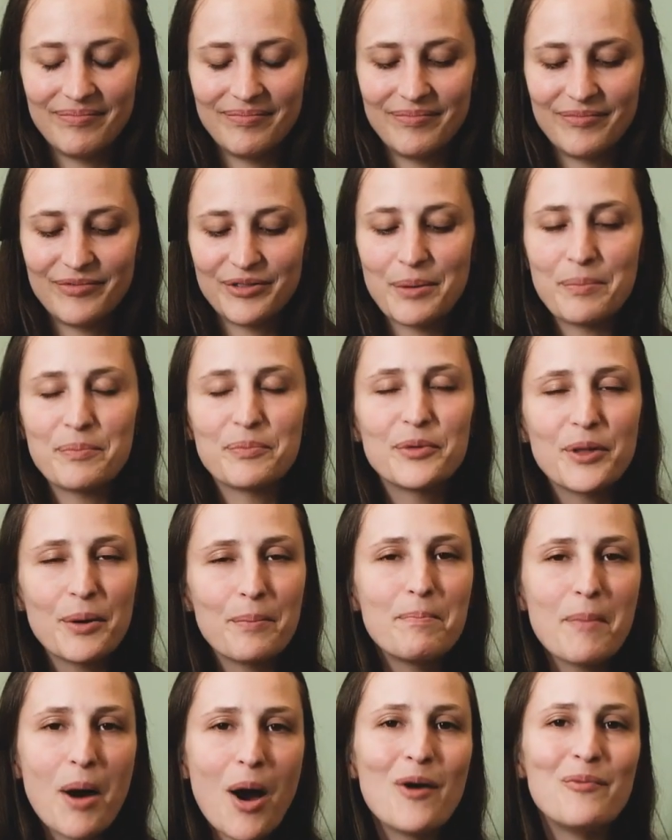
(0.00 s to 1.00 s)
from the
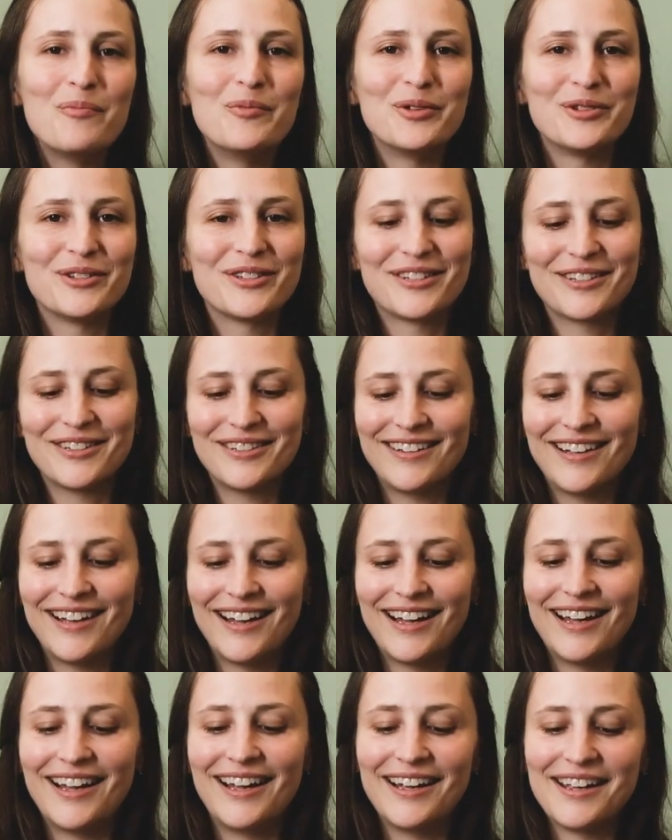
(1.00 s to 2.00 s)
moment
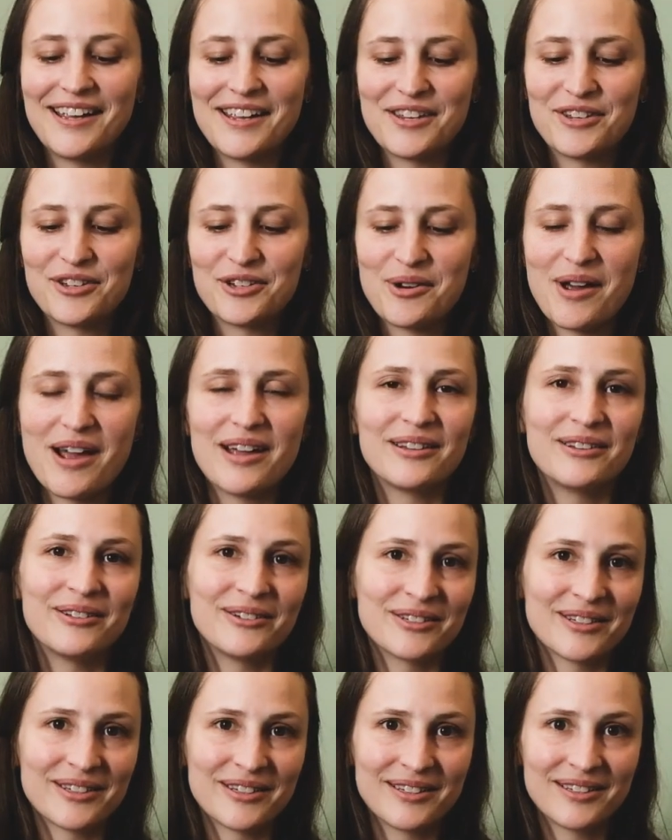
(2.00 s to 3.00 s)
I tried
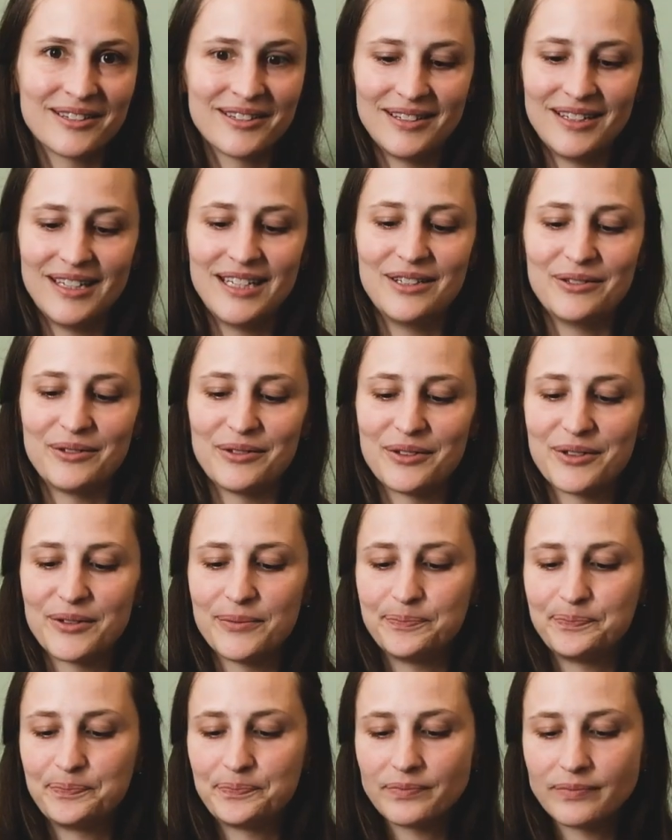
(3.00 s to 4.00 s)
those needles.
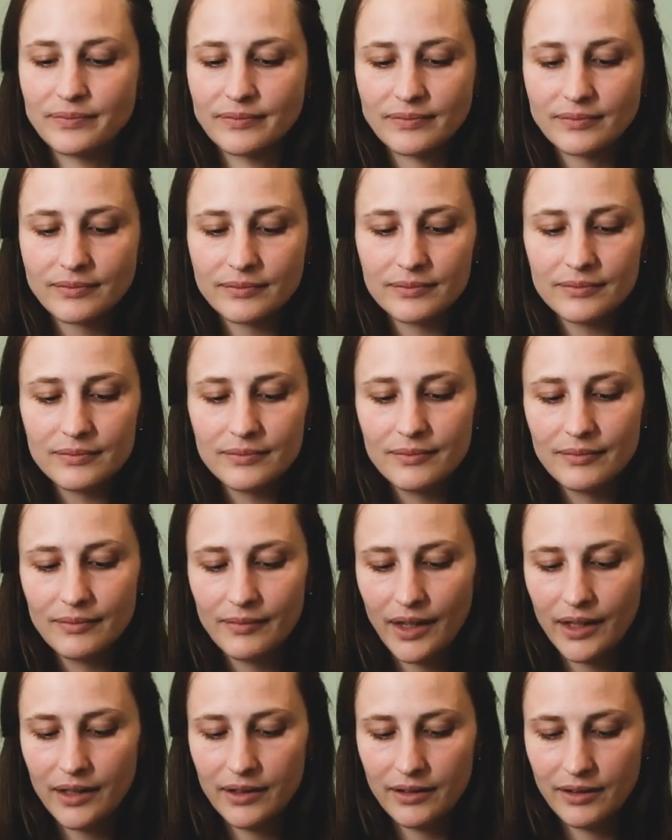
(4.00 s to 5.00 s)

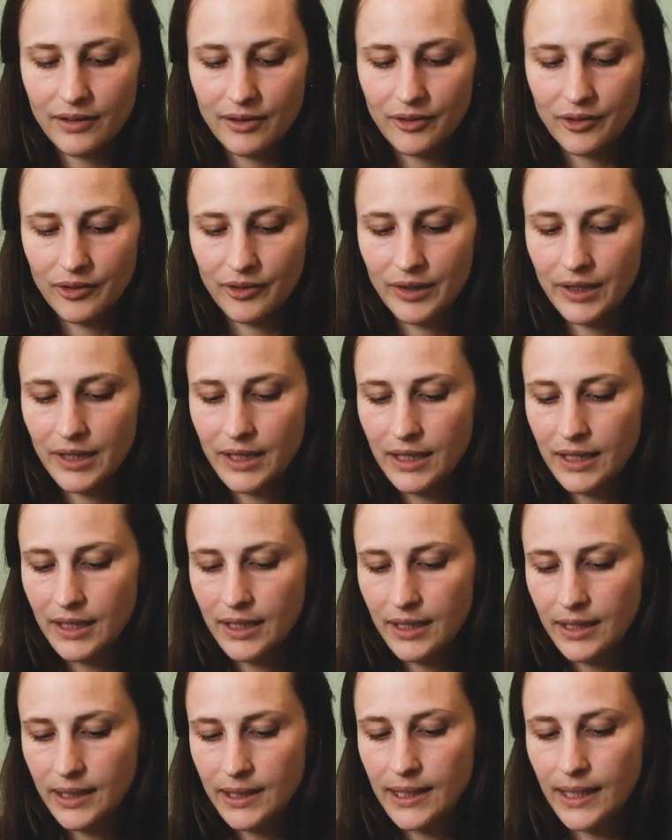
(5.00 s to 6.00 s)
So
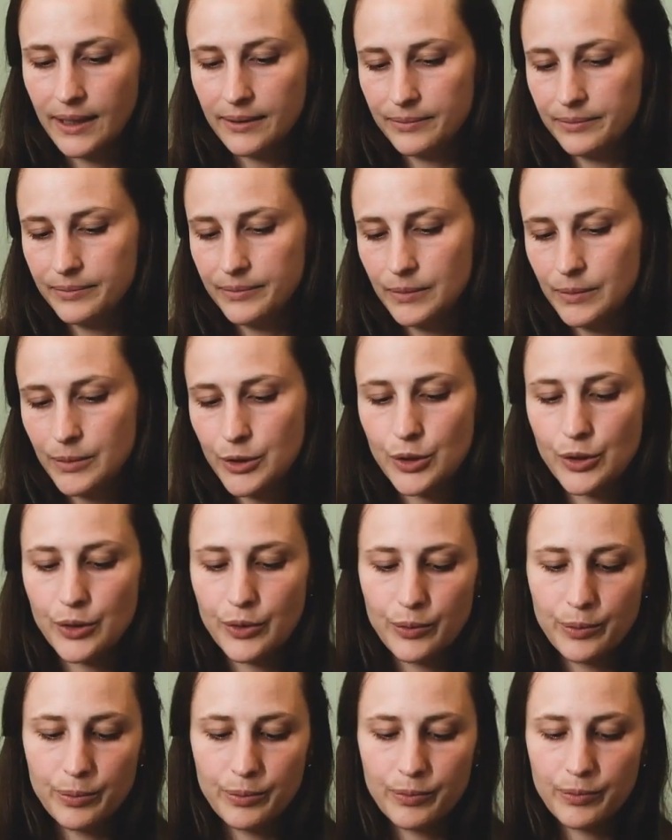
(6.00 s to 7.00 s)
yeah,
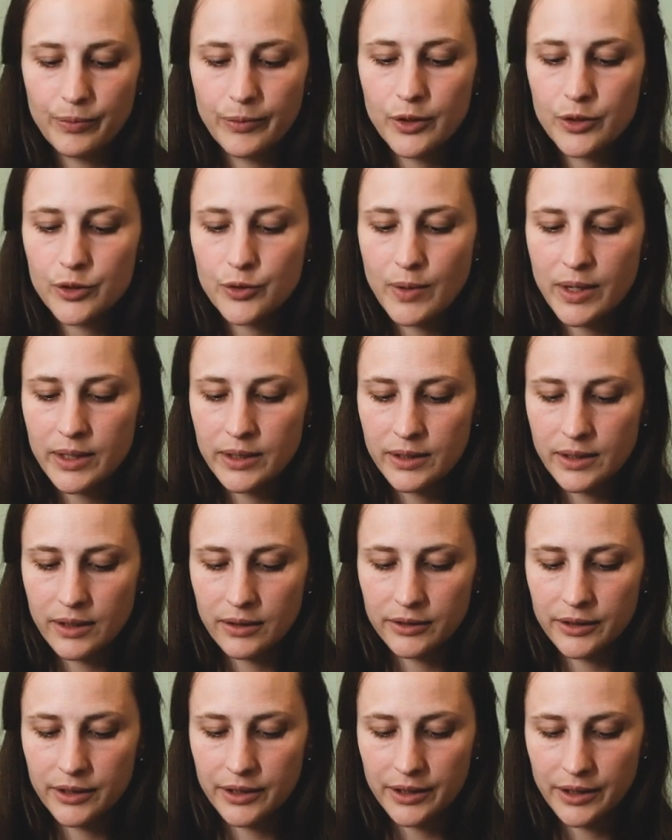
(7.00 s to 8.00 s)
so those ones
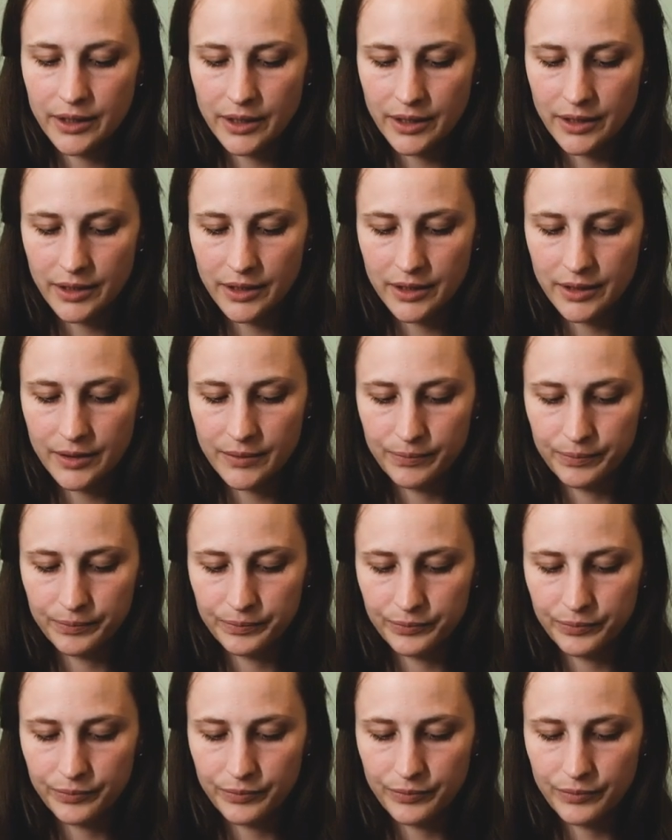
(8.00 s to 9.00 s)
are
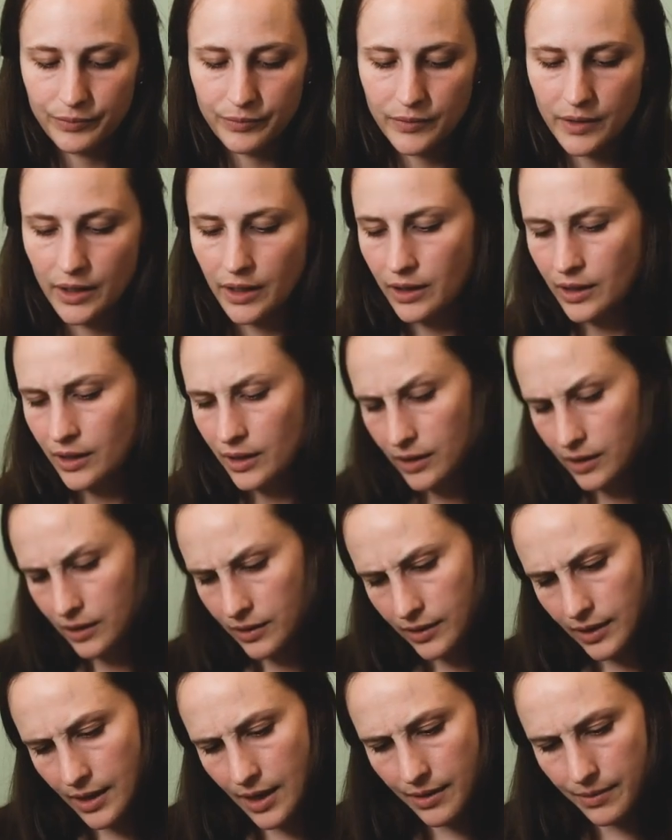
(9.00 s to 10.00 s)
I think,
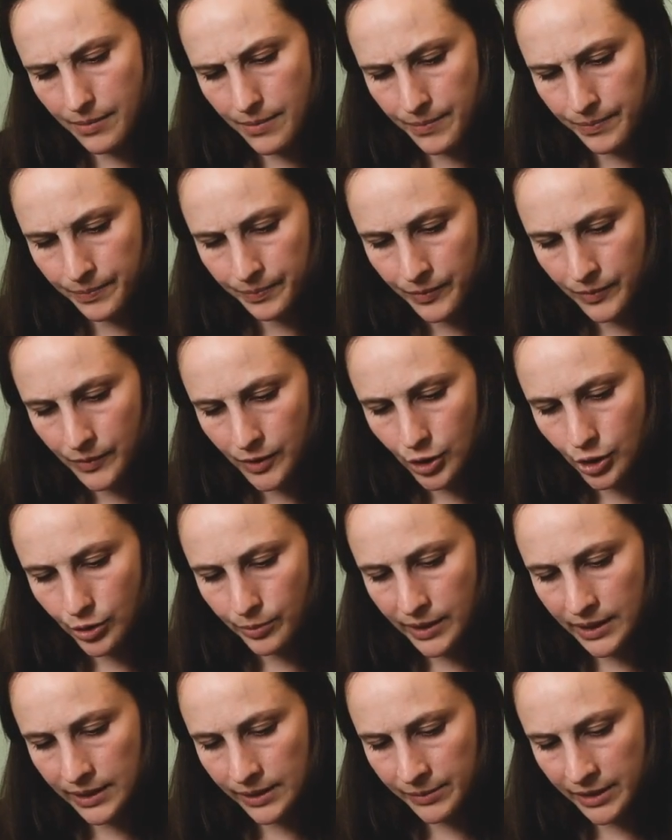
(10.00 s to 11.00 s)
yeah, 2
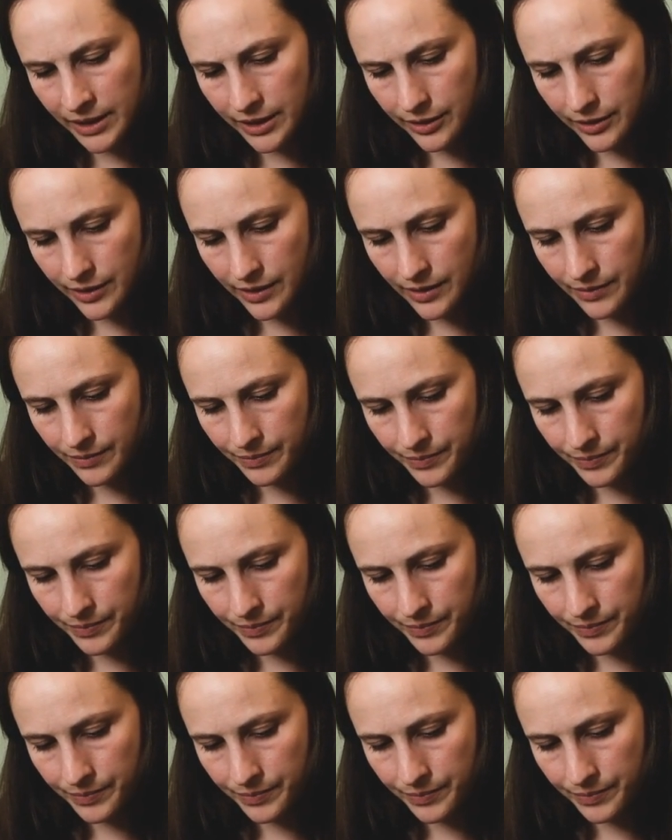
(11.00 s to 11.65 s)
millimeters.